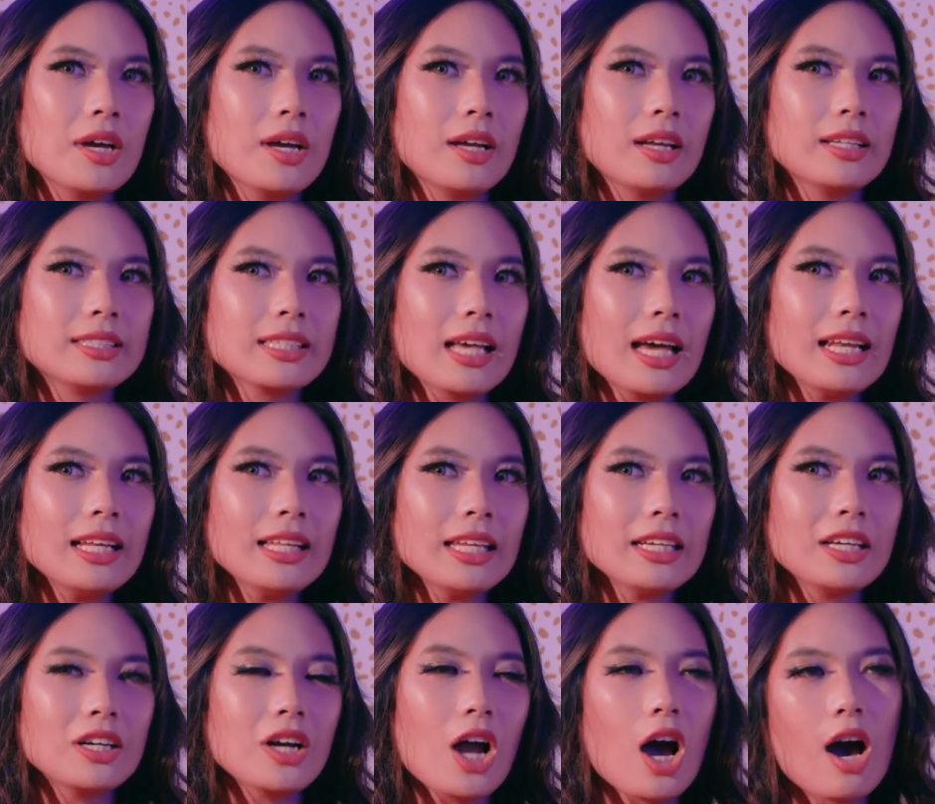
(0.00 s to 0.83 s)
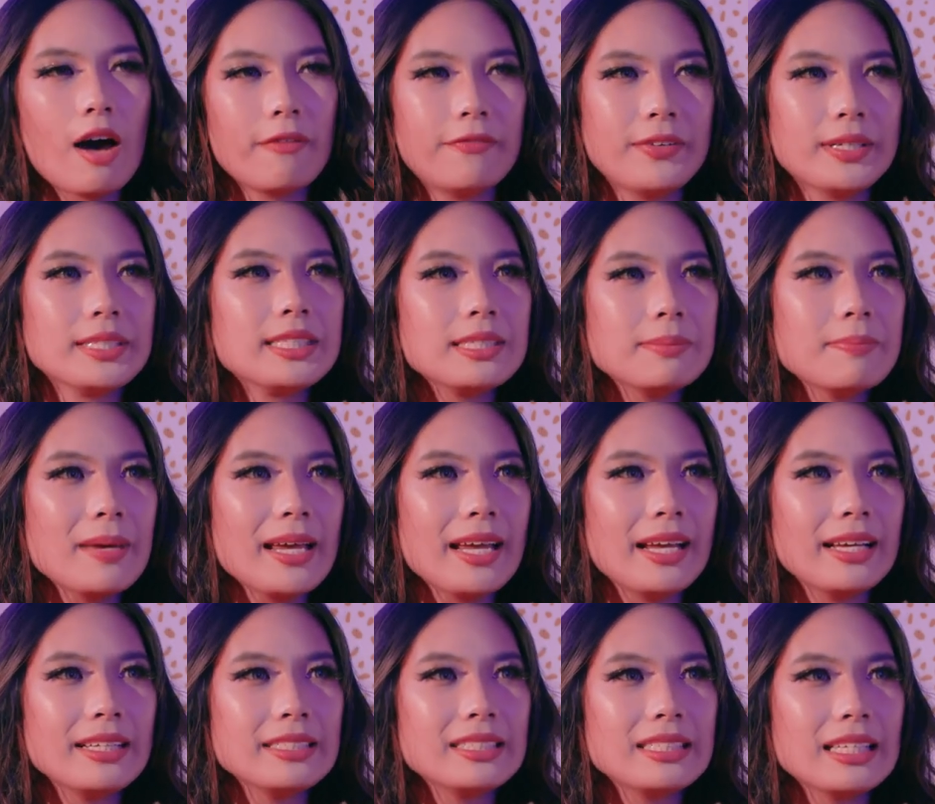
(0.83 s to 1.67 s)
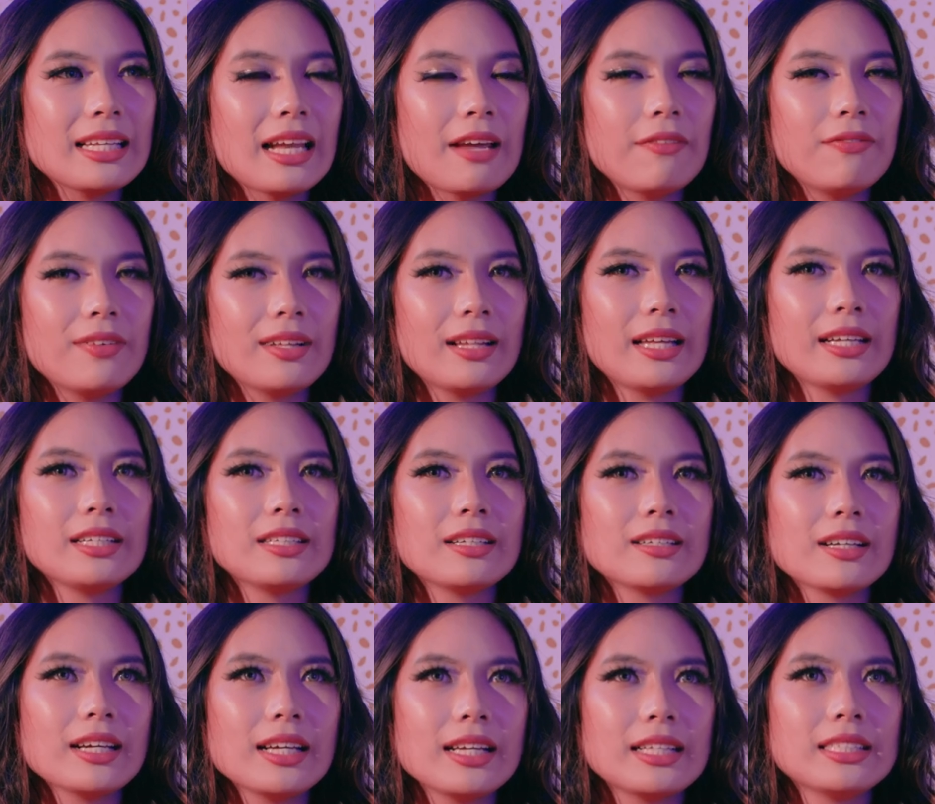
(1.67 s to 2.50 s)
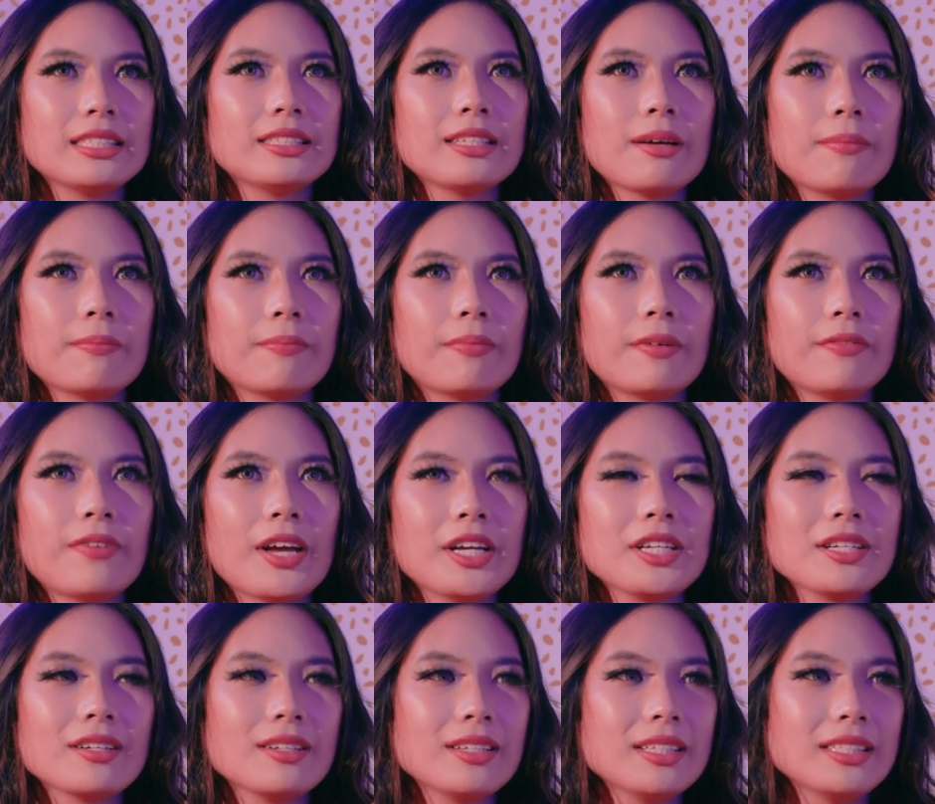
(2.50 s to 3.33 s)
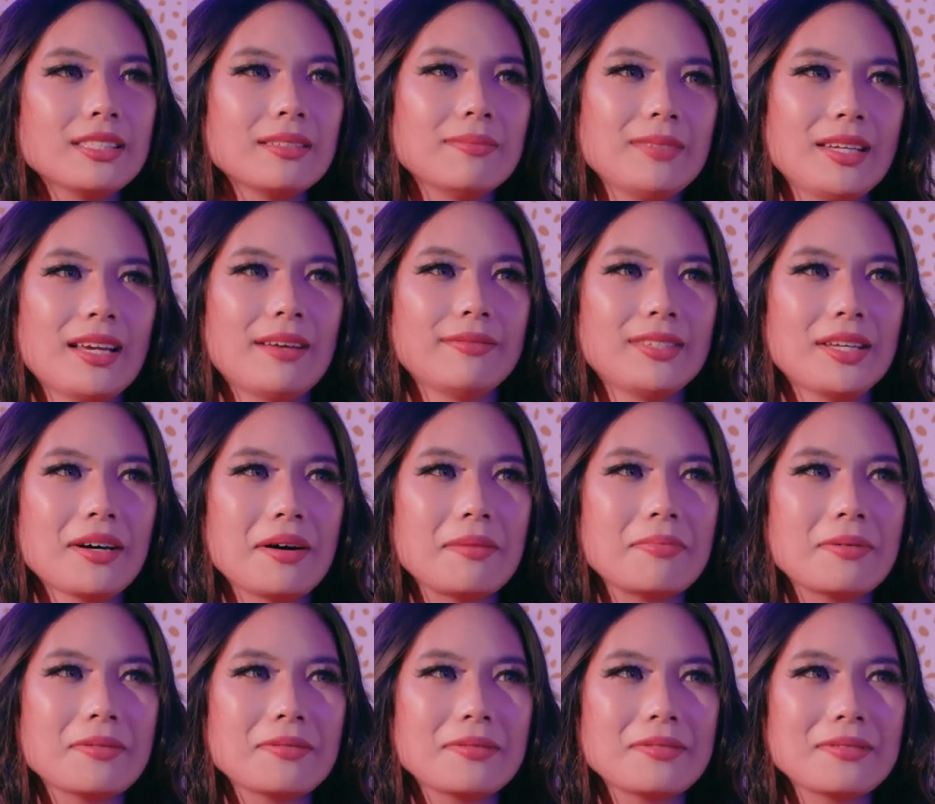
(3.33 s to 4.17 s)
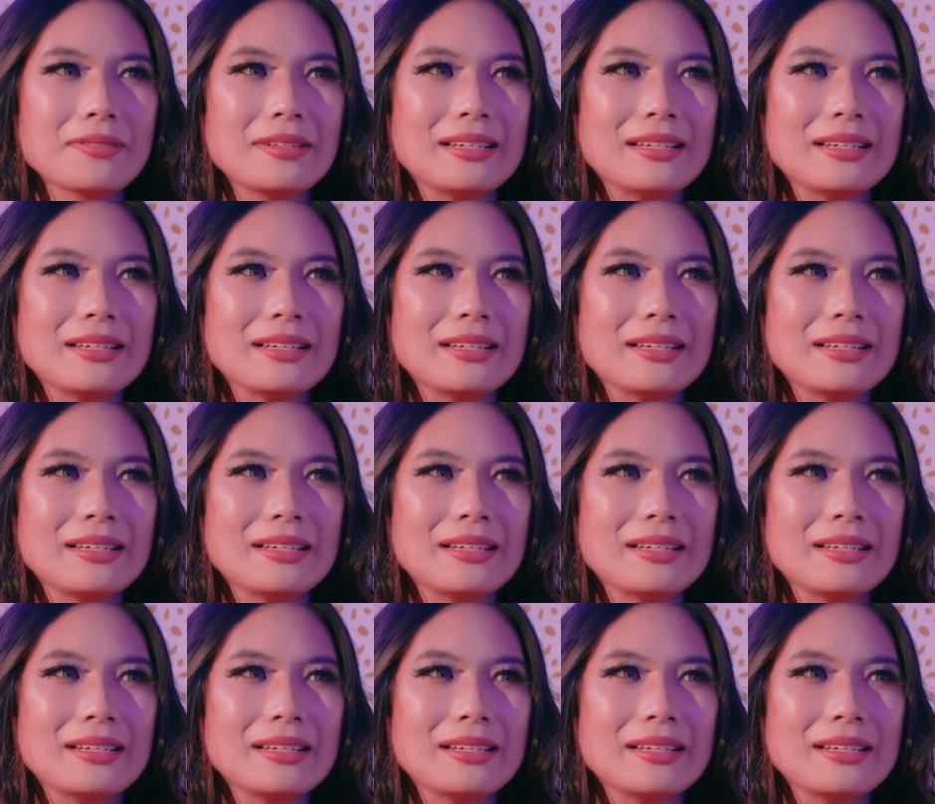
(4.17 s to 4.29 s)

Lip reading: it's kind of like your office space, and I feel like there is some professionalism you have to uphold.